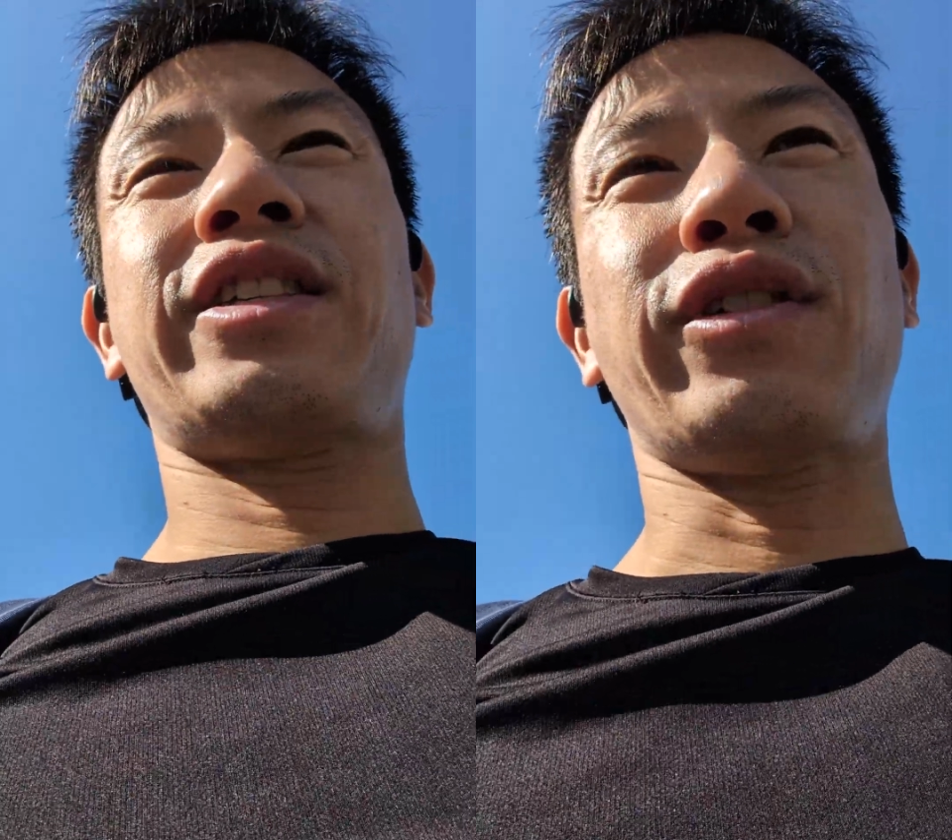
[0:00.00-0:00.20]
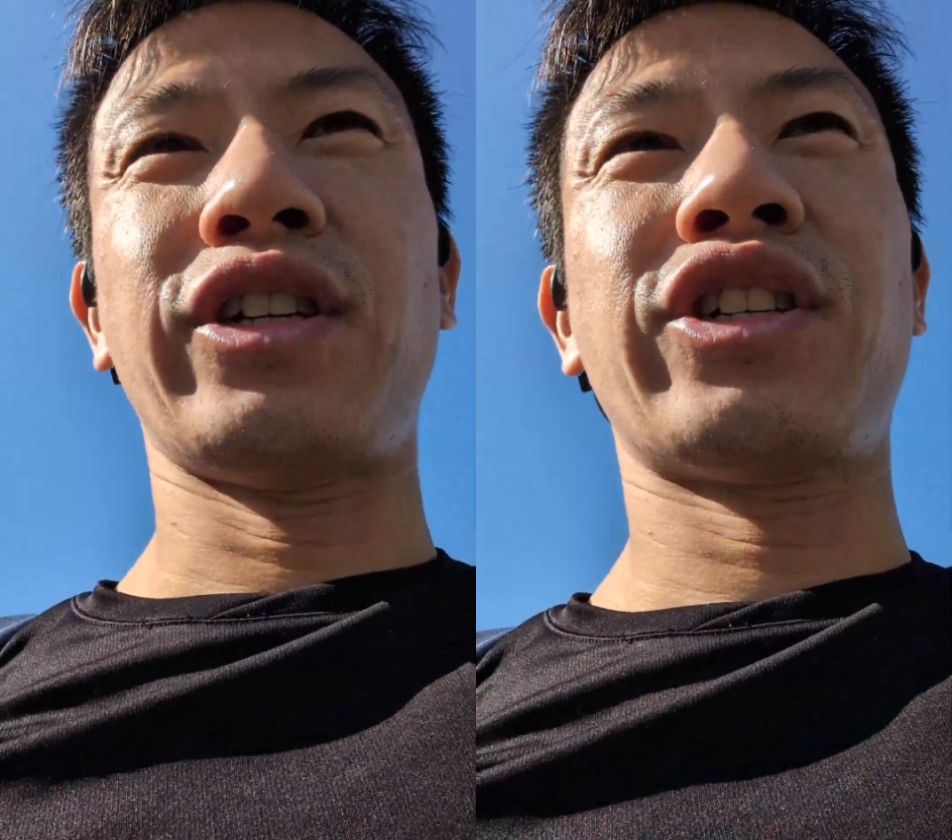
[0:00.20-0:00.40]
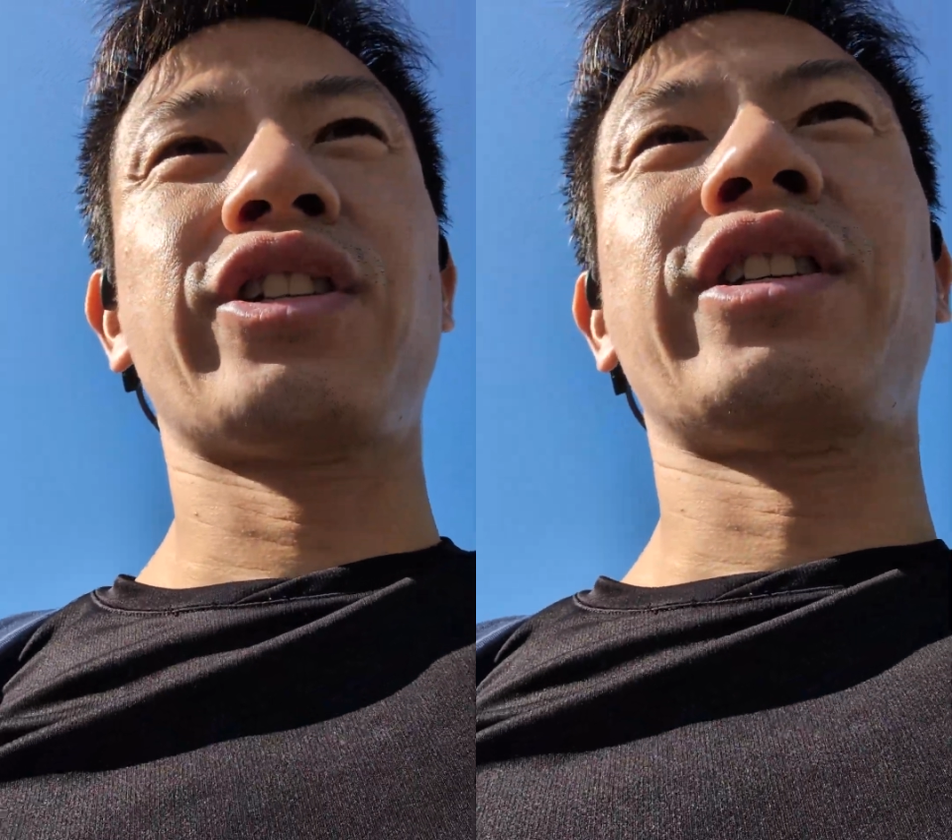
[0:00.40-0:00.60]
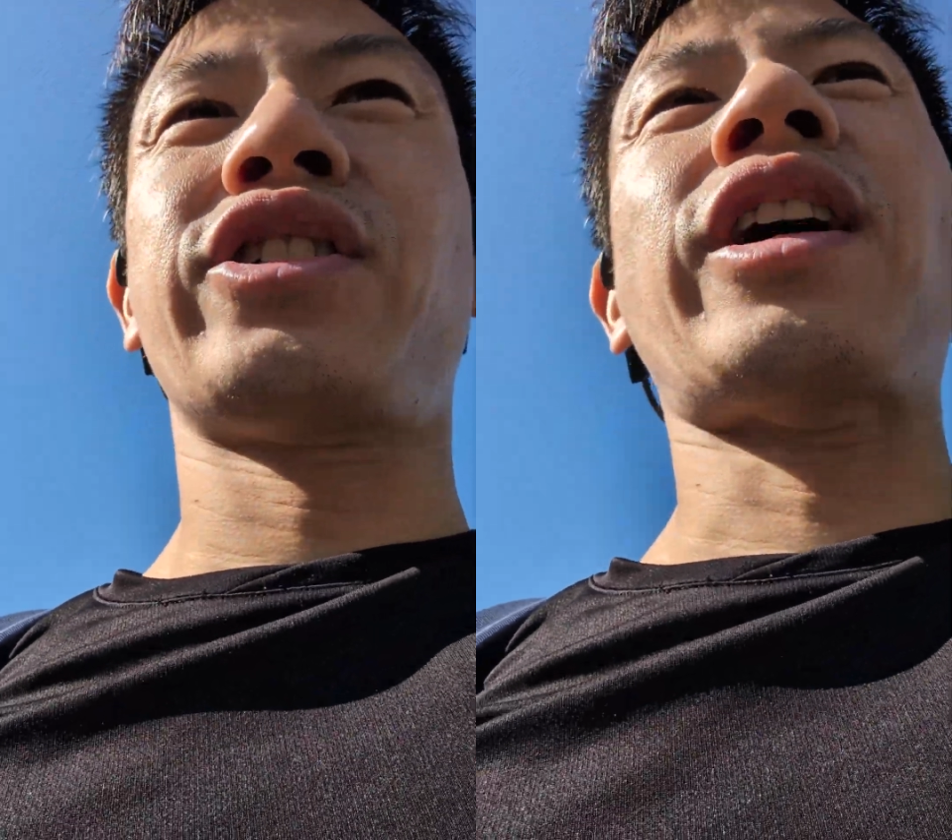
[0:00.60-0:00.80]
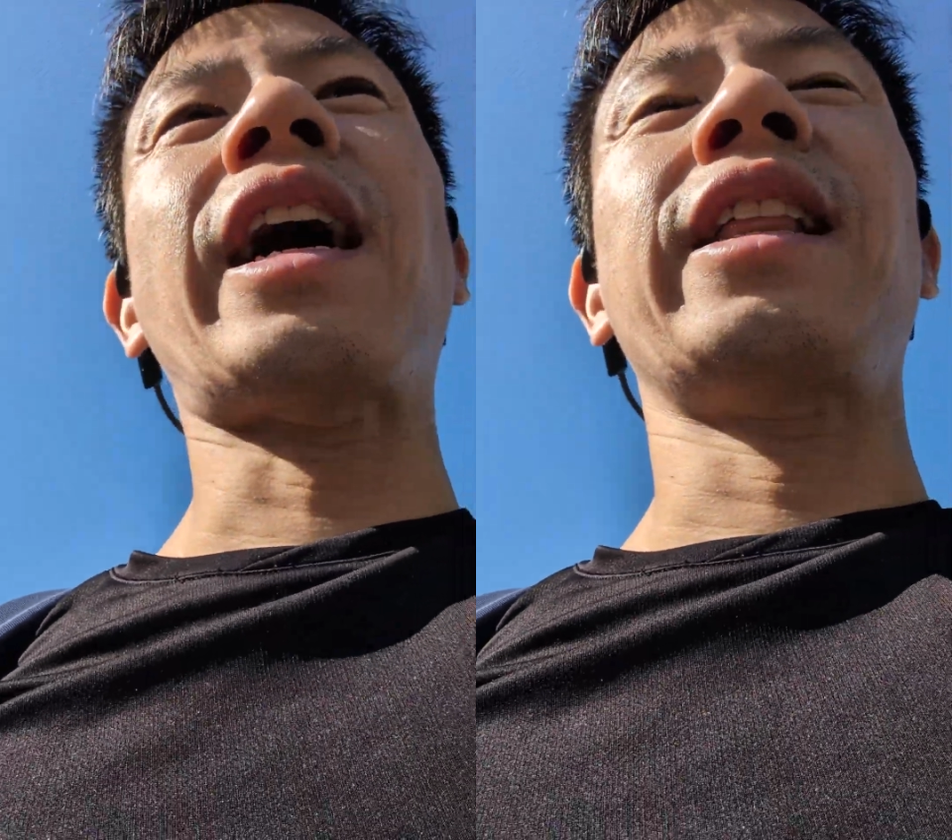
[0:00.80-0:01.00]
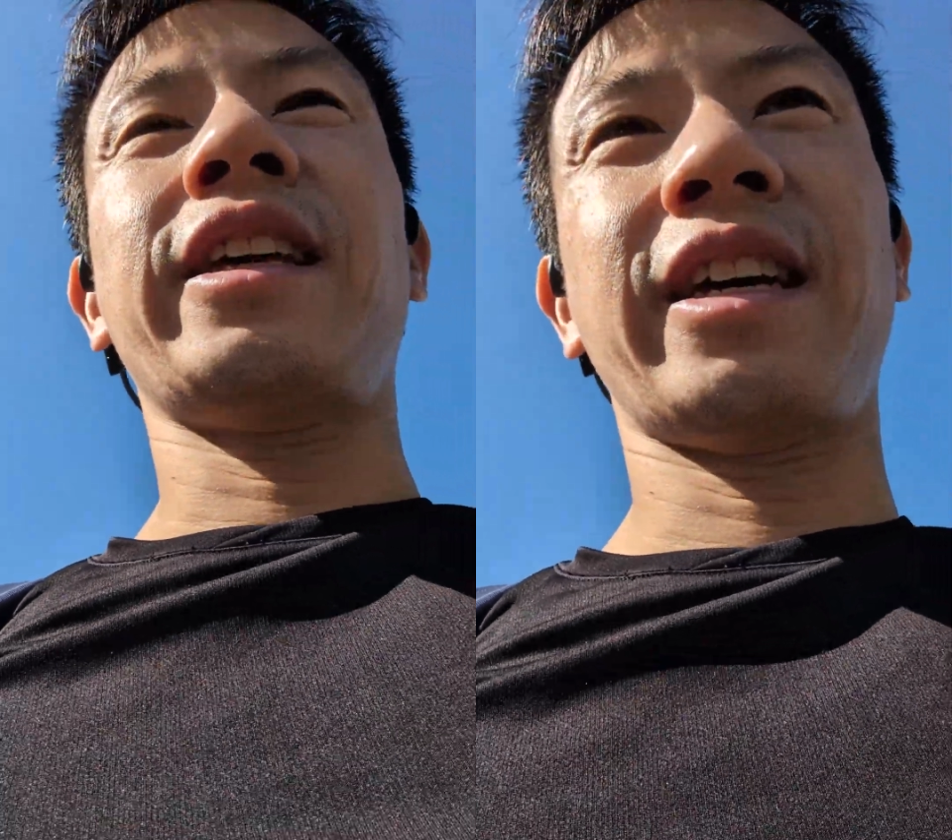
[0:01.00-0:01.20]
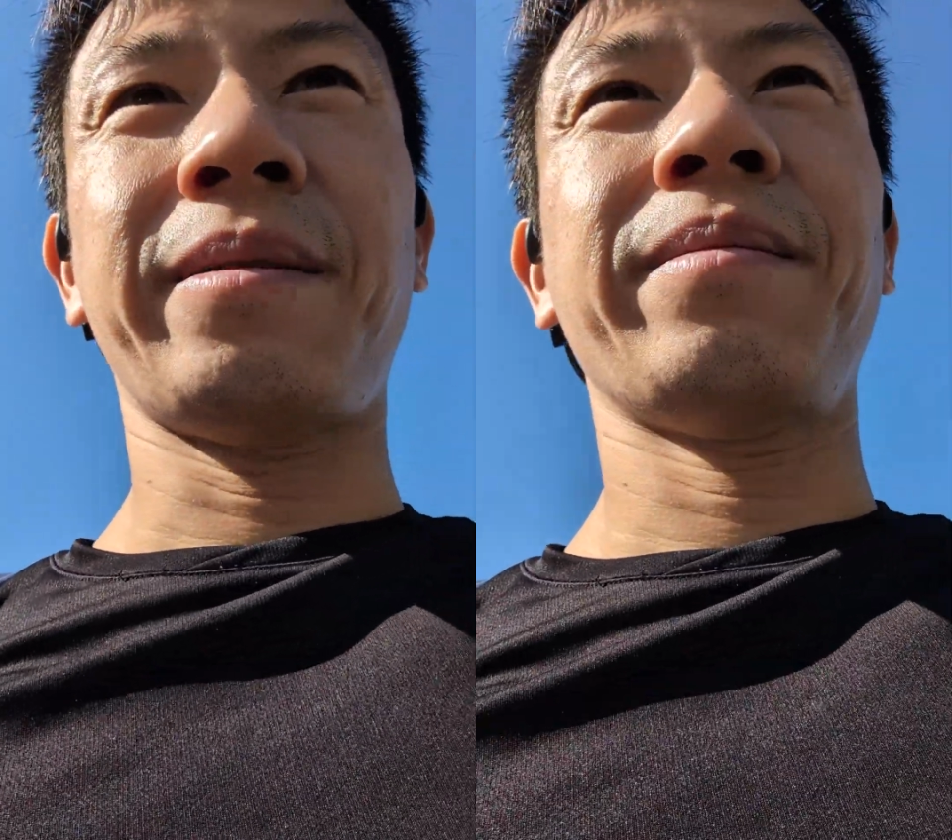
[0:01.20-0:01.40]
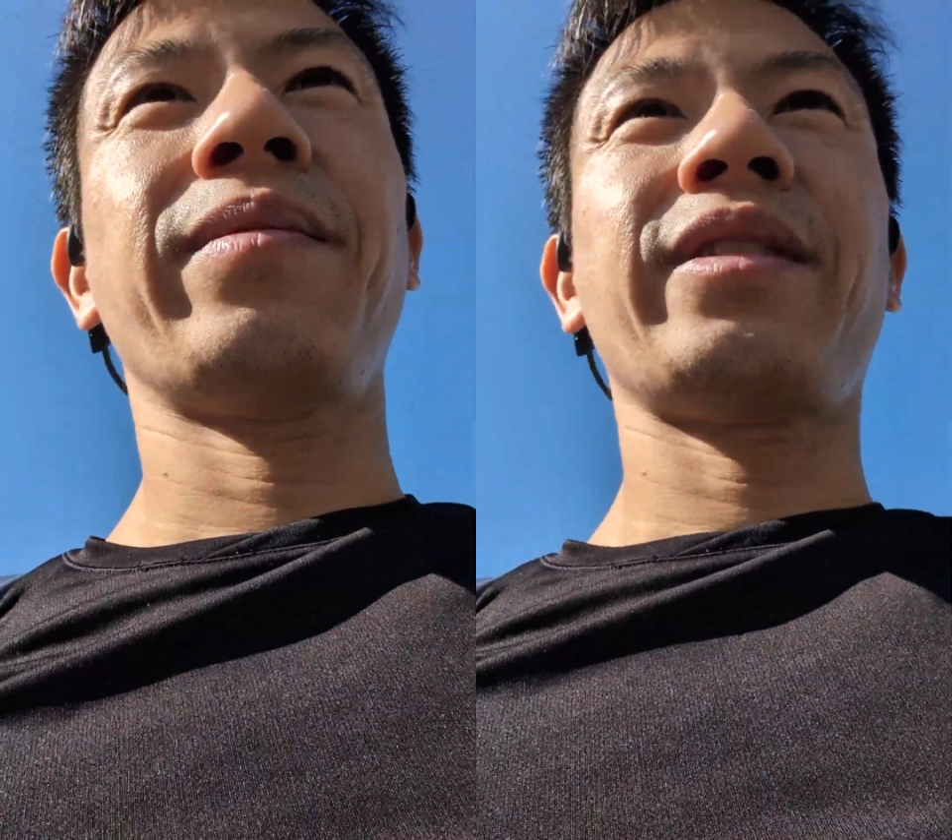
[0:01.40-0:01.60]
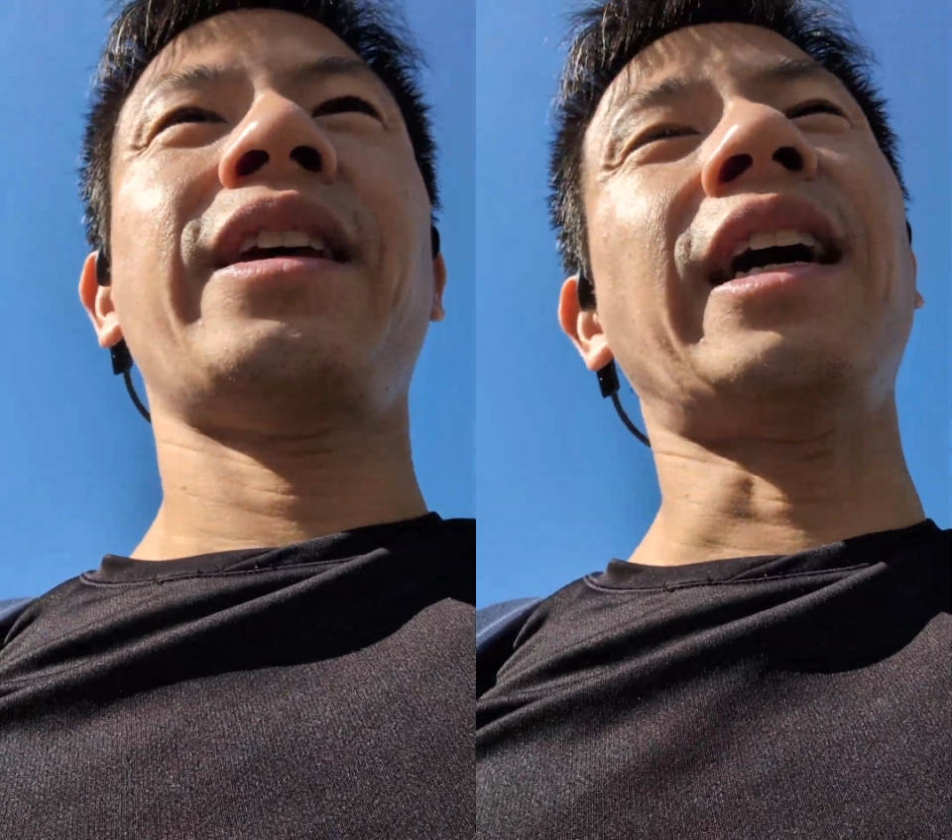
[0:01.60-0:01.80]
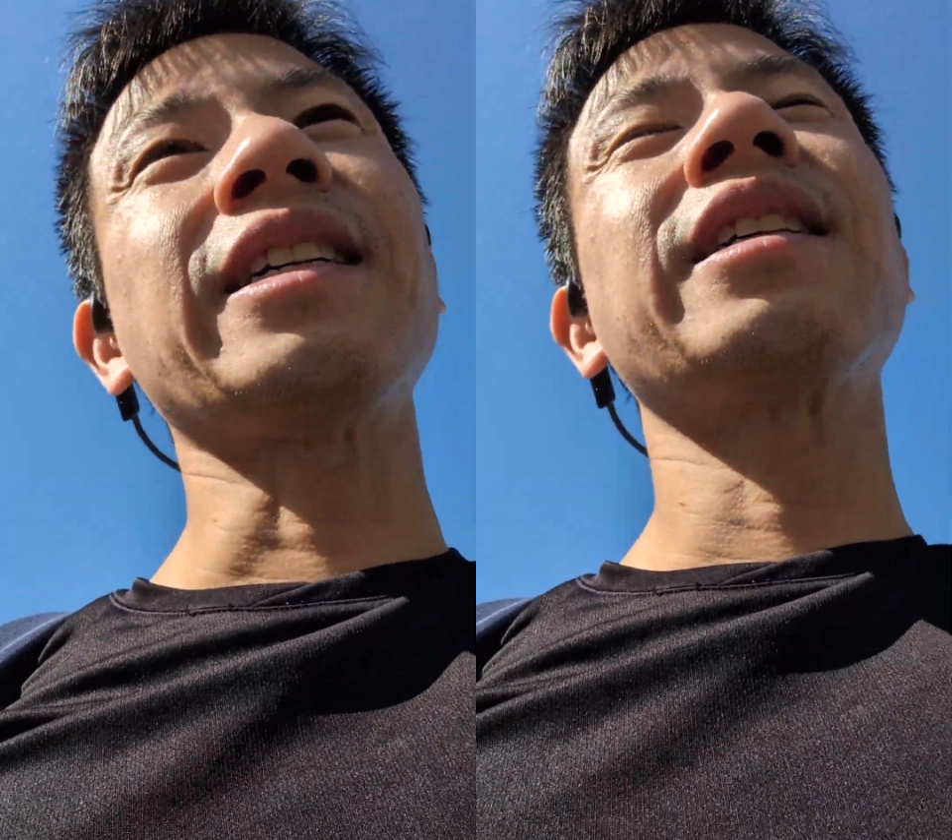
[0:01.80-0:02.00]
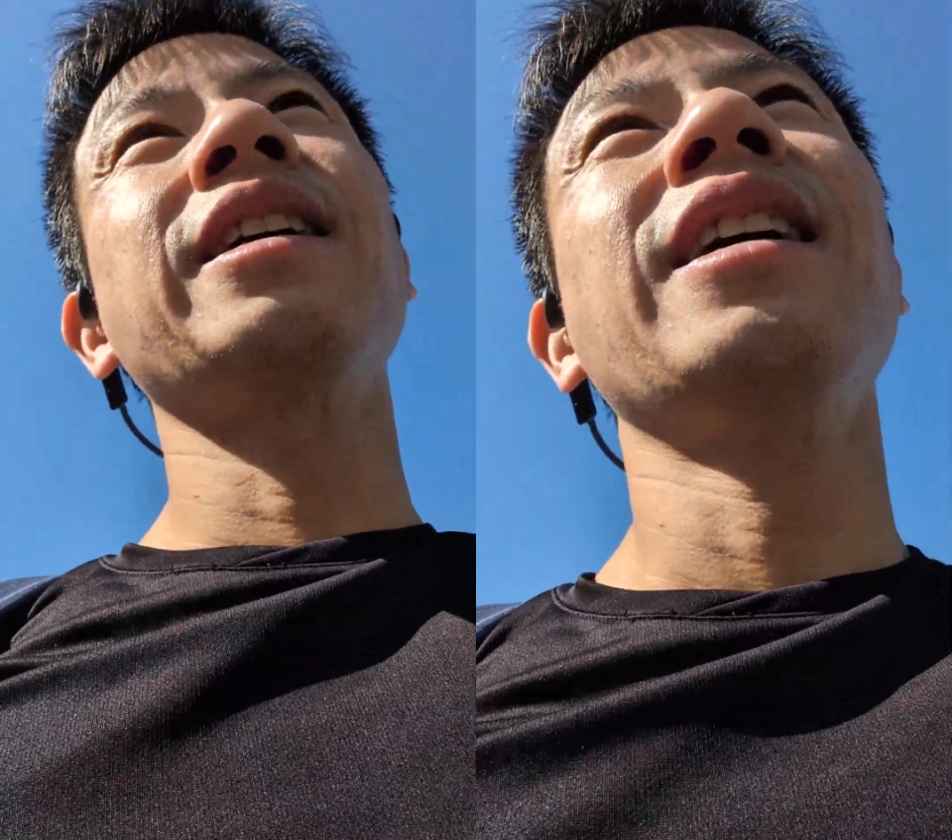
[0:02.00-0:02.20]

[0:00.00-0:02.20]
sort of straddling him. Yes.